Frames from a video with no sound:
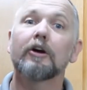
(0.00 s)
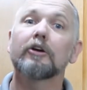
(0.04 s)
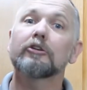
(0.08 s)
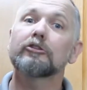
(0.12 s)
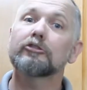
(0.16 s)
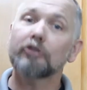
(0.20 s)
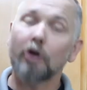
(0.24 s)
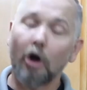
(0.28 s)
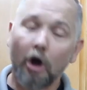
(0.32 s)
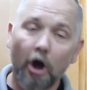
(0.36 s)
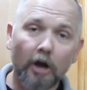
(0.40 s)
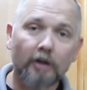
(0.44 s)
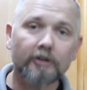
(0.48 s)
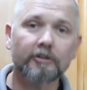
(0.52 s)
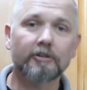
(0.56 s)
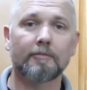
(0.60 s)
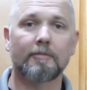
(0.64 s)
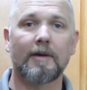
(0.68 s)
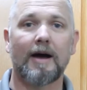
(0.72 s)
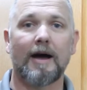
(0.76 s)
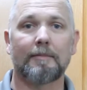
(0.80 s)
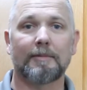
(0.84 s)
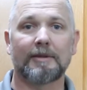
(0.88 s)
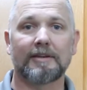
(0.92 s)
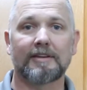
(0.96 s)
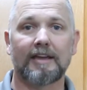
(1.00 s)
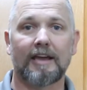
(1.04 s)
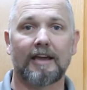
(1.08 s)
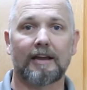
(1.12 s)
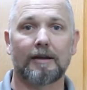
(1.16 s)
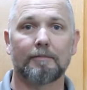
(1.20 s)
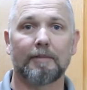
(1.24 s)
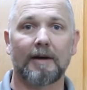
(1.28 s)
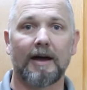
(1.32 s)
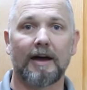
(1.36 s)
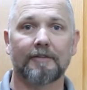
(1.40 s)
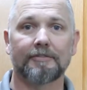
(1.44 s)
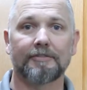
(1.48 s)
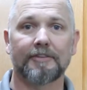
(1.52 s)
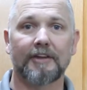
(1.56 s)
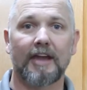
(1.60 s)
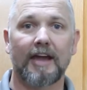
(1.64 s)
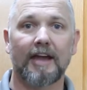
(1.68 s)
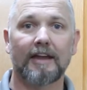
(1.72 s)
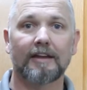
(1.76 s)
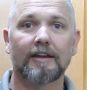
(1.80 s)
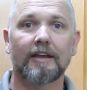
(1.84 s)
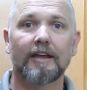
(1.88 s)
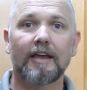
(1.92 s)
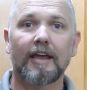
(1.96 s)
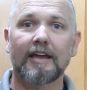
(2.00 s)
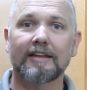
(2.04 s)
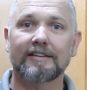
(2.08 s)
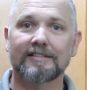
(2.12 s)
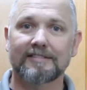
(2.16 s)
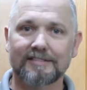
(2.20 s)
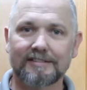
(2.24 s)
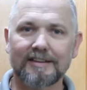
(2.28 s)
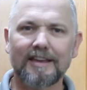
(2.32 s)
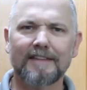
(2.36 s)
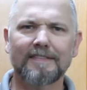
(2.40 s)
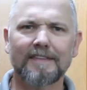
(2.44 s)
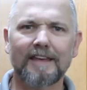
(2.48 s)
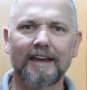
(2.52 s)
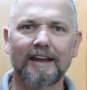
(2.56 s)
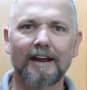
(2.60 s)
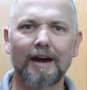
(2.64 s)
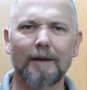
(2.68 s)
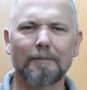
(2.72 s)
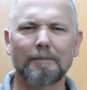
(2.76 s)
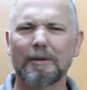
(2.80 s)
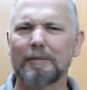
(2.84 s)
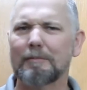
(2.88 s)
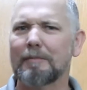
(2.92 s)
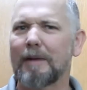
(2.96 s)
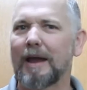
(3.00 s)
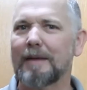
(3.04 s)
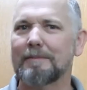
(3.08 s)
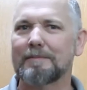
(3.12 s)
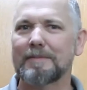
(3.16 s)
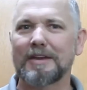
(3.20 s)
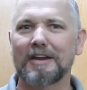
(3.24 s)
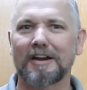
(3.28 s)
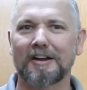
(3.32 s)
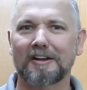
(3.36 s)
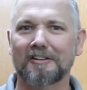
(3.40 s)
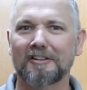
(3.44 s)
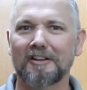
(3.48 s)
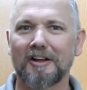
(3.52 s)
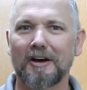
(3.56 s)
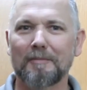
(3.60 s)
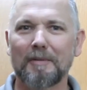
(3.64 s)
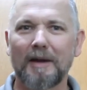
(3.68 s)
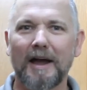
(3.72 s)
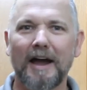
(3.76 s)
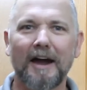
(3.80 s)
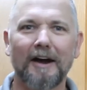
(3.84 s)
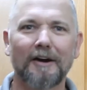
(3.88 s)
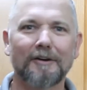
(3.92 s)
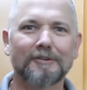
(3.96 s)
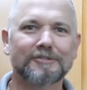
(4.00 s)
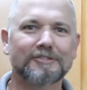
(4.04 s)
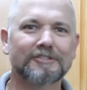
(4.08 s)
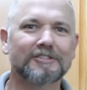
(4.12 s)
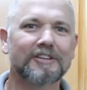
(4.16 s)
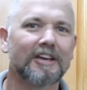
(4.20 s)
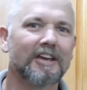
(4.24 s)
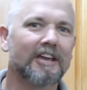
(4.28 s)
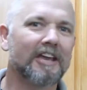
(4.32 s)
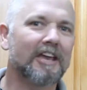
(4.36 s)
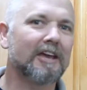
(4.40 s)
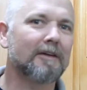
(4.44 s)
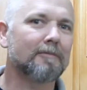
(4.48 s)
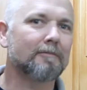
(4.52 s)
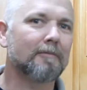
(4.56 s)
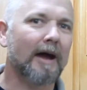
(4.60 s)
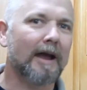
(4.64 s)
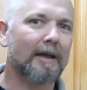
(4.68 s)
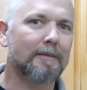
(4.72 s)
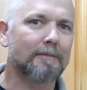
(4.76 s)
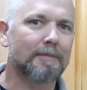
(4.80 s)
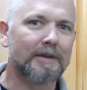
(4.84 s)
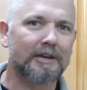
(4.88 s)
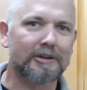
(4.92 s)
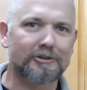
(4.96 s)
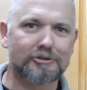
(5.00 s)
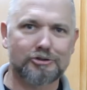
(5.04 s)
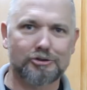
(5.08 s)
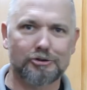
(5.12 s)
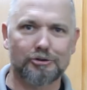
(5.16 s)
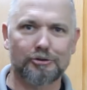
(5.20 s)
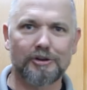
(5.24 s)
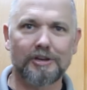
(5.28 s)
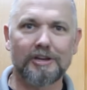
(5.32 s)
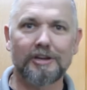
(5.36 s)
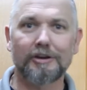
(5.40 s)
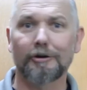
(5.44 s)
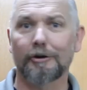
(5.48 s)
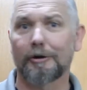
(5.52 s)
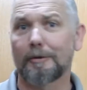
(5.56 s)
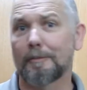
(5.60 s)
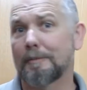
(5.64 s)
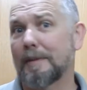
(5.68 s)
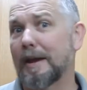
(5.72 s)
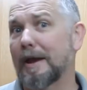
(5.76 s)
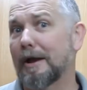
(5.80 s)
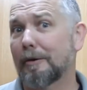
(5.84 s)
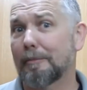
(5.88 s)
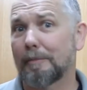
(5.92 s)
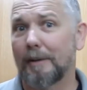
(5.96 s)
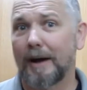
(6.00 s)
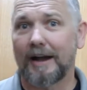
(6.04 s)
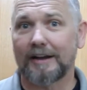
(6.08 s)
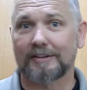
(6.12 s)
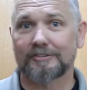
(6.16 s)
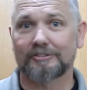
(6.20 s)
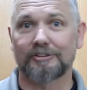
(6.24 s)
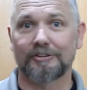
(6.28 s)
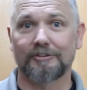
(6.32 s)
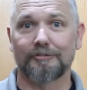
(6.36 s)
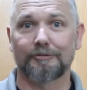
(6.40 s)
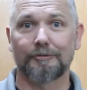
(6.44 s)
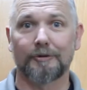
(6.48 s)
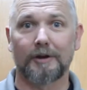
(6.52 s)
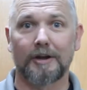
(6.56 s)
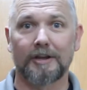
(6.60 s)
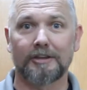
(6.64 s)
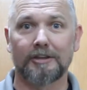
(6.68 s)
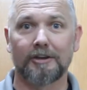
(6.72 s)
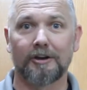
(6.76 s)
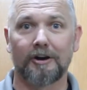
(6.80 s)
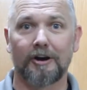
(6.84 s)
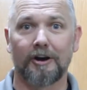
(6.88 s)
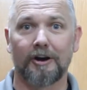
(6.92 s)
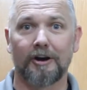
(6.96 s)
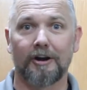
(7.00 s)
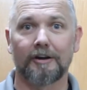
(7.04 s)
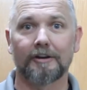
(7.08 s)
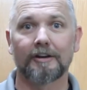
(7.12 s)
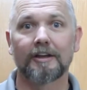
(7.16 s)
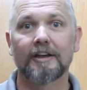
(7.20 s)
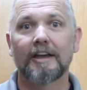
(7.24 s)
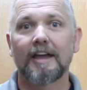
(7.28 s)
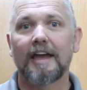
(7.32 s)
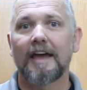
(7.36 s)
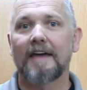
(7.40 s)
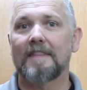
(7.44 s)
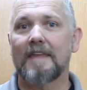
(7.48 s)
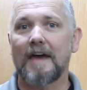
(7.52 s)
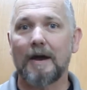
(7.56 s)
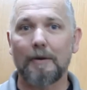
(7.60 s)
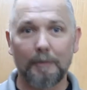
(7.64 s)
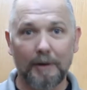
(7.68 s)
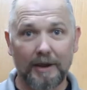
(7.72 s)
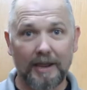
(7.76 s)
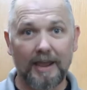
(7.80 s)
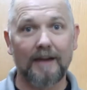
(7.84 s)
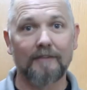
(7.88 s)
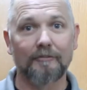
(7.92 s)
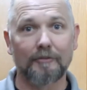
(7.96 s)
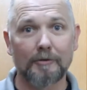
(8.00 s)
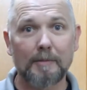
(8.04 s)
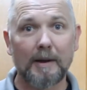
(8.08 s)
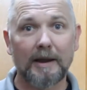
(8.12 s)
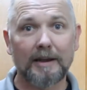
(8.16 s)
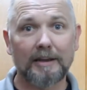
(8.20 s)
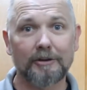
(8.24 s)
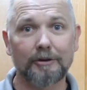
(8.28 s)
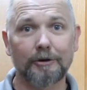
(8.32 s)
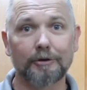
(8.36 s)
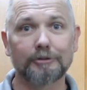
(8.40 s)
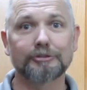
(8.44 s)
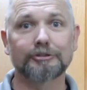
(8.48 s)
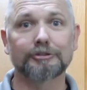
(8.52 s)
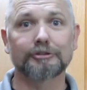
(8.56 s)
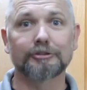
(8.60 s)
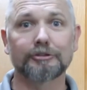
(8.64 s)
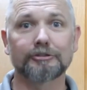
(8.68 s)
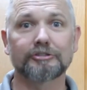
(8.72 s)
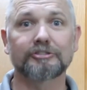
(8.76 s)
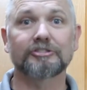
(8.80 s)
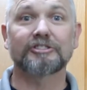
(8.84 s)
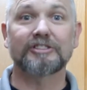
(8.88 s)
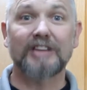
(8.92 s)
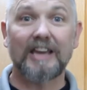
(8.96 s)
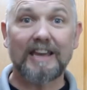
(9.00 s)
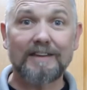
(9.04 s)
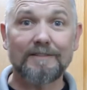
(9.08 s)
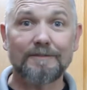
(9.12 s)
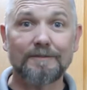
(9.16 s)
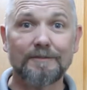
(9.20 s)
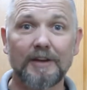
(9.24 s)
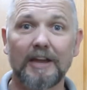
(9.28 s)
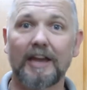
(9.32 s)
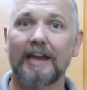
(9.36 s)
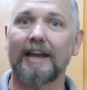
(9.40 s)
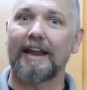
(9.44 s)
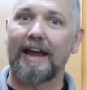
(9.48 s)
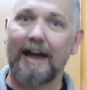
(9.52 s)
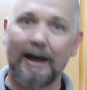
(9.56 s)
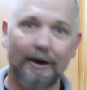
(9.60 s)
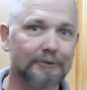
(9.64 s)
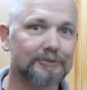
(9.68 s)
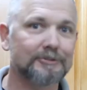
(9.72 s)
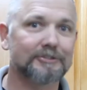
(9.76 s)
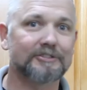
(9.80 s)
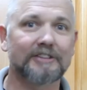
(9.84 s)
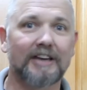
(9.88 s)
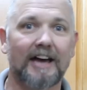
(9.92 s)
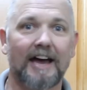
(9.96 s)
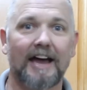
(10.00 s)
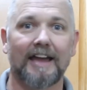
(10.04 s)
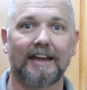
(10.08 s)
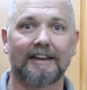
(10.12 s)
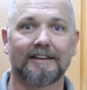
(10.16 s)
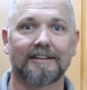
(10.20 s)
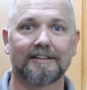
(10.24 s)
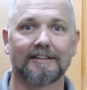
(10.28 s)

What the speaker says: Talk to mom and dad about that and set that up. It might be a clubhouse, it might be a tree or a mailbox in the front yard. And that way everybody knows you're safe and outside.